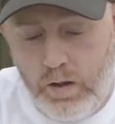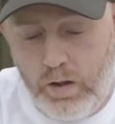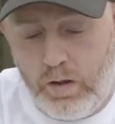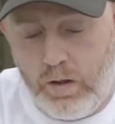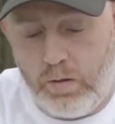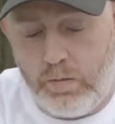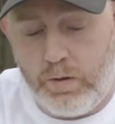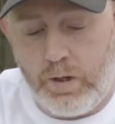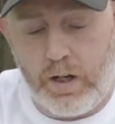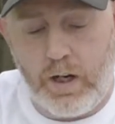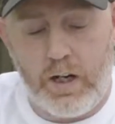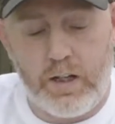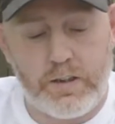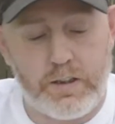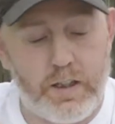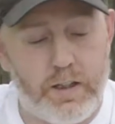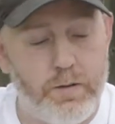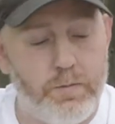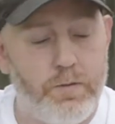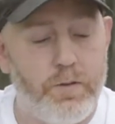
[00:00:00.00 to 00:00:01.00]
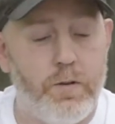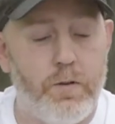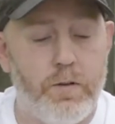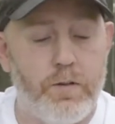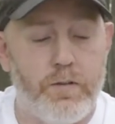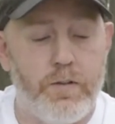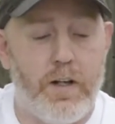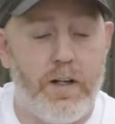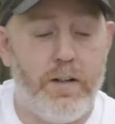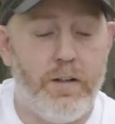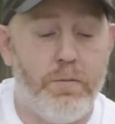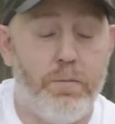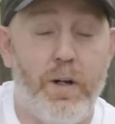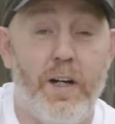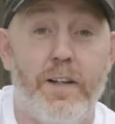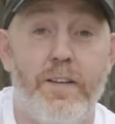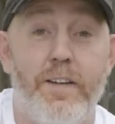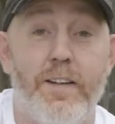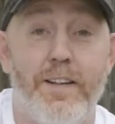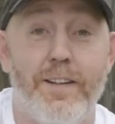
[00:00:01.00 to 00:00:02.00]
Oh my gosh, I'm so excited
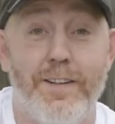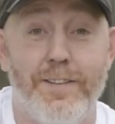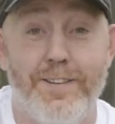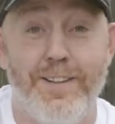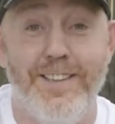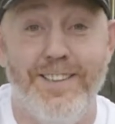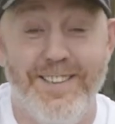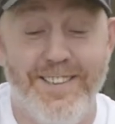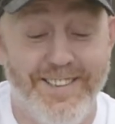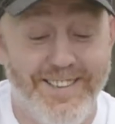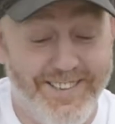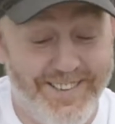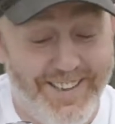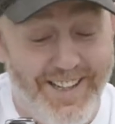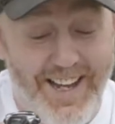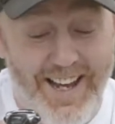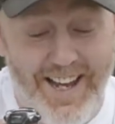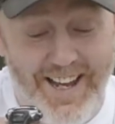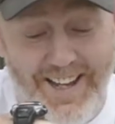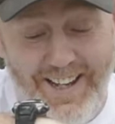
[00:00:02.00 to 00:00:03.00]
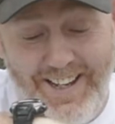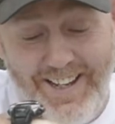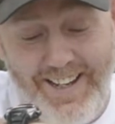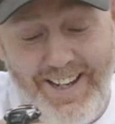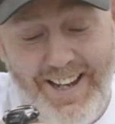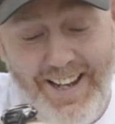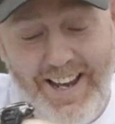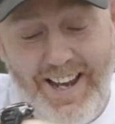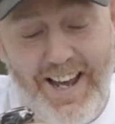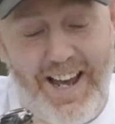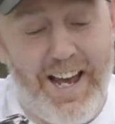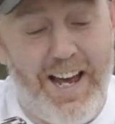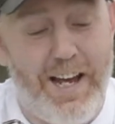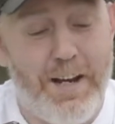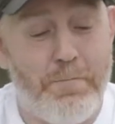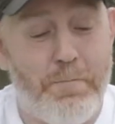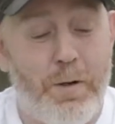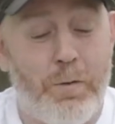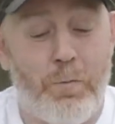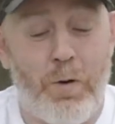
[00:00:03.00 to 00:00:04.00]
about this.
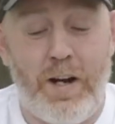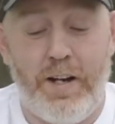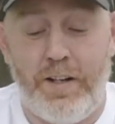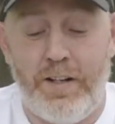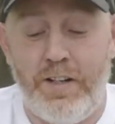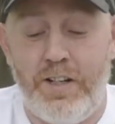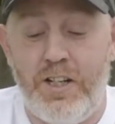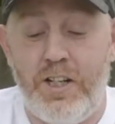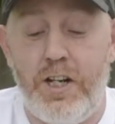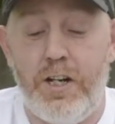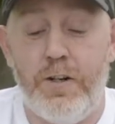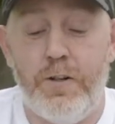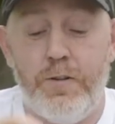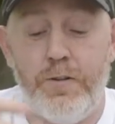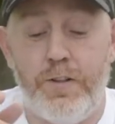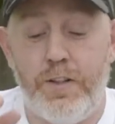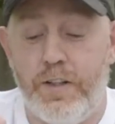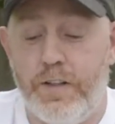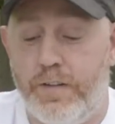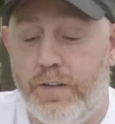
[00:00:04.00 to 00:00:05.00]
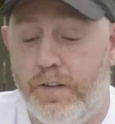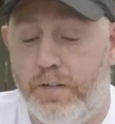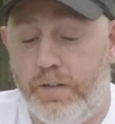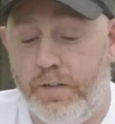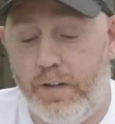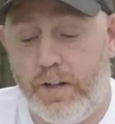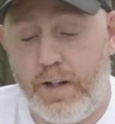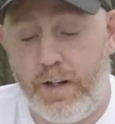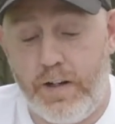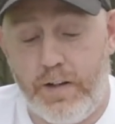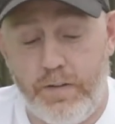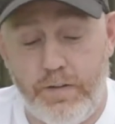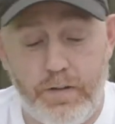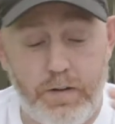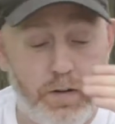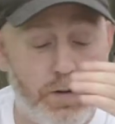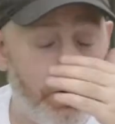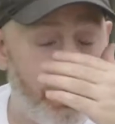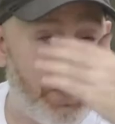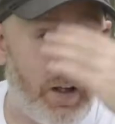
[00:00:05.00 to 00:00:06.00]
I've been waiting years to get this lens
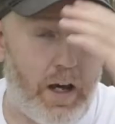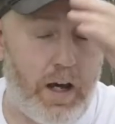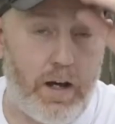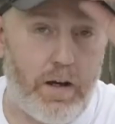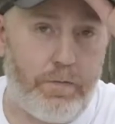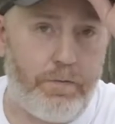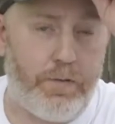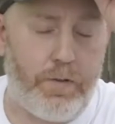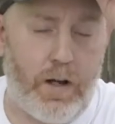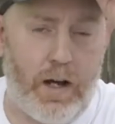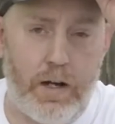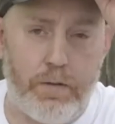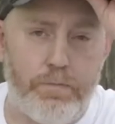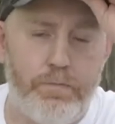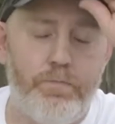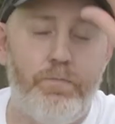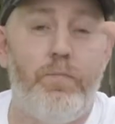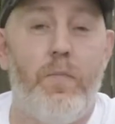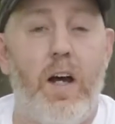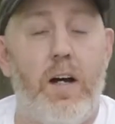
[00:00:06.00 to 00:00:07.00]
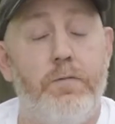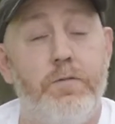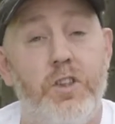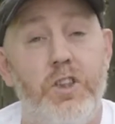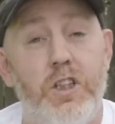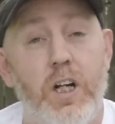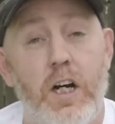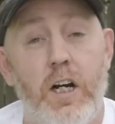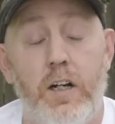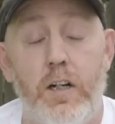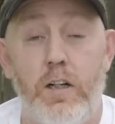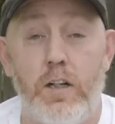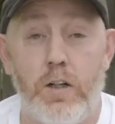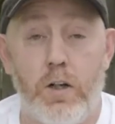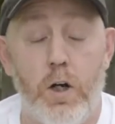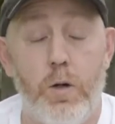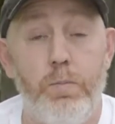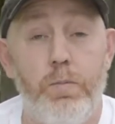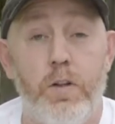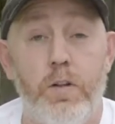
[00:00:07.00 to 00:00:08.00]
because I've shot a
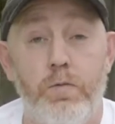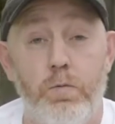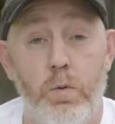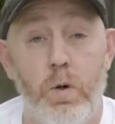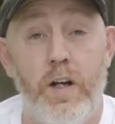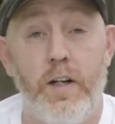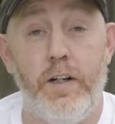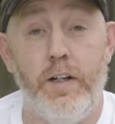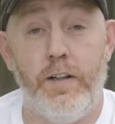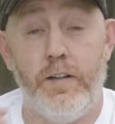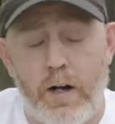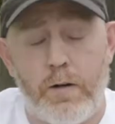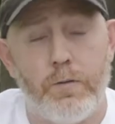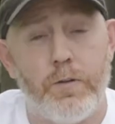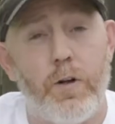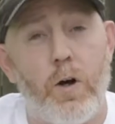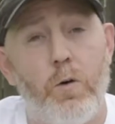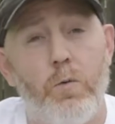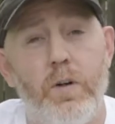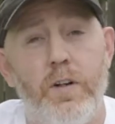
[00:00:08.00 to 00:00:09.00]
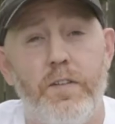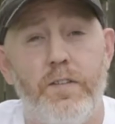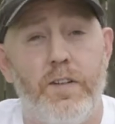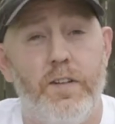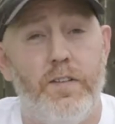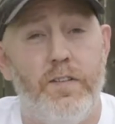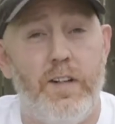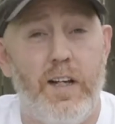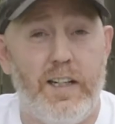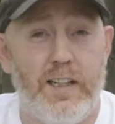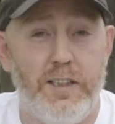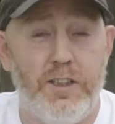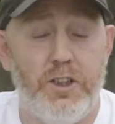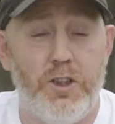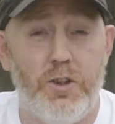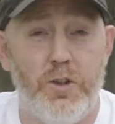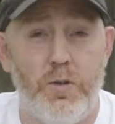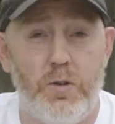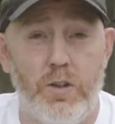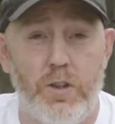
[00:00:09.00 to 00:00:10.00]
couple of weddings. I was always the second
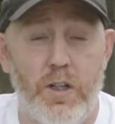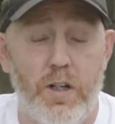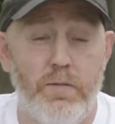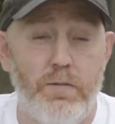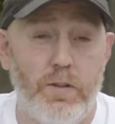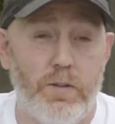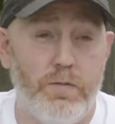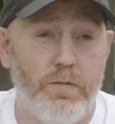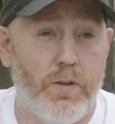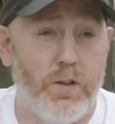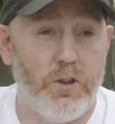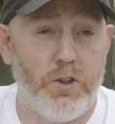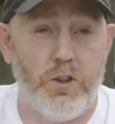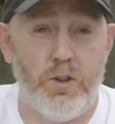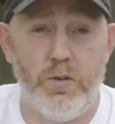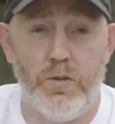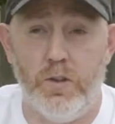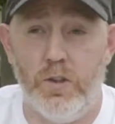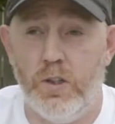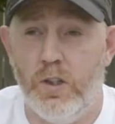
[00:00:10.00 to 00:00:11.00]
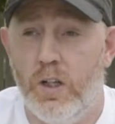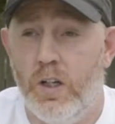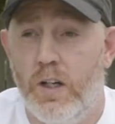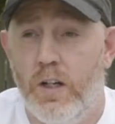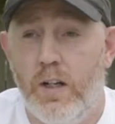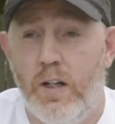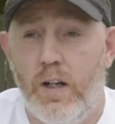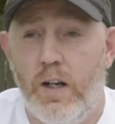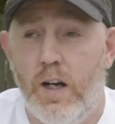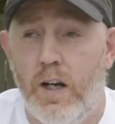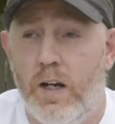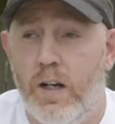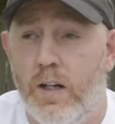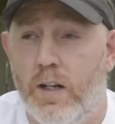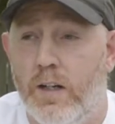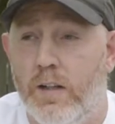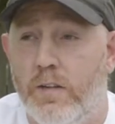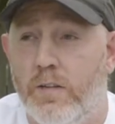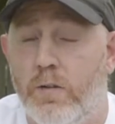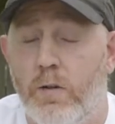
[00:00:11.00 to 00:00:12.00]
shooter, never the first shooter.
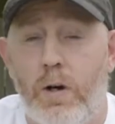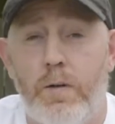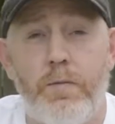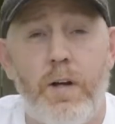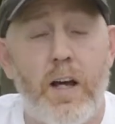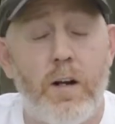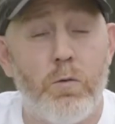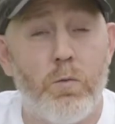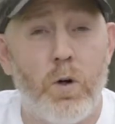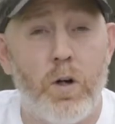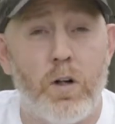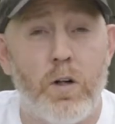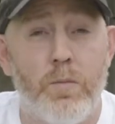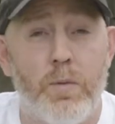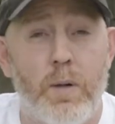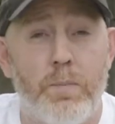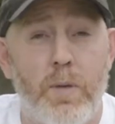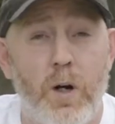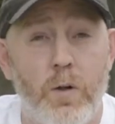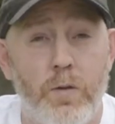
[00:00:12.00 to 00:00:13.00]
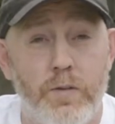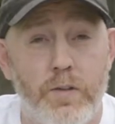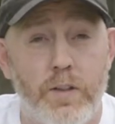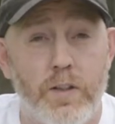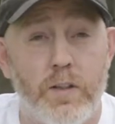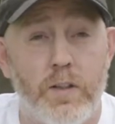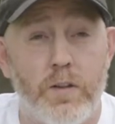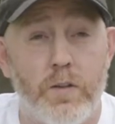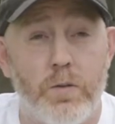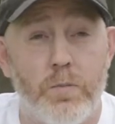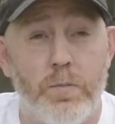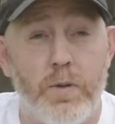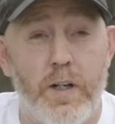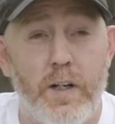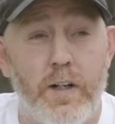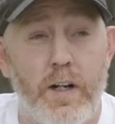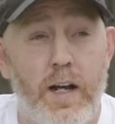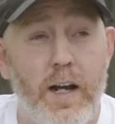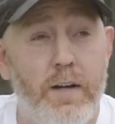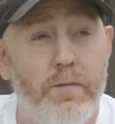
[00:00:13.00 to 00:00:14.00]
So I've got to work on my posing a little bit.
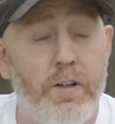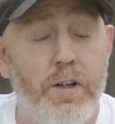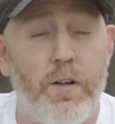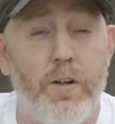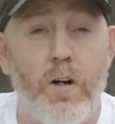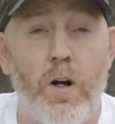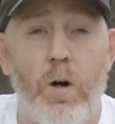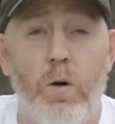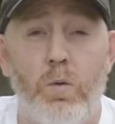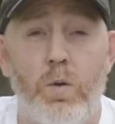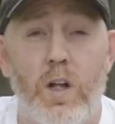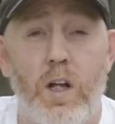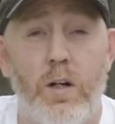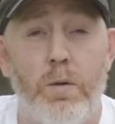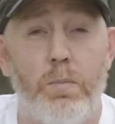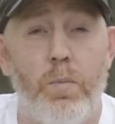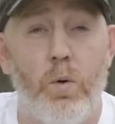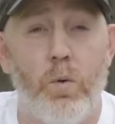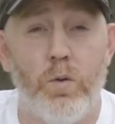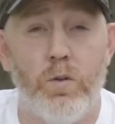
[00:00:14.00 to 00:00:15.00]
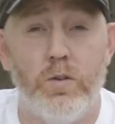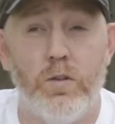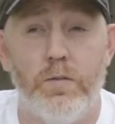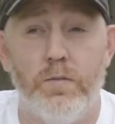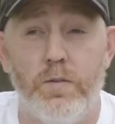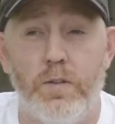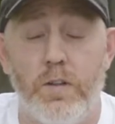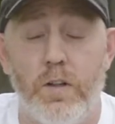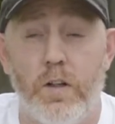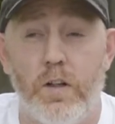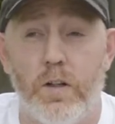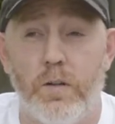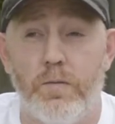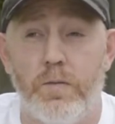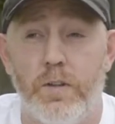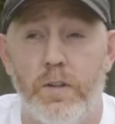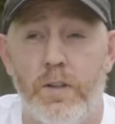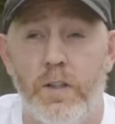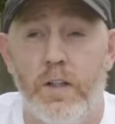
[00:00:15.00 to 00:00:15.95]
I haven't done a whole lot of portrait photography,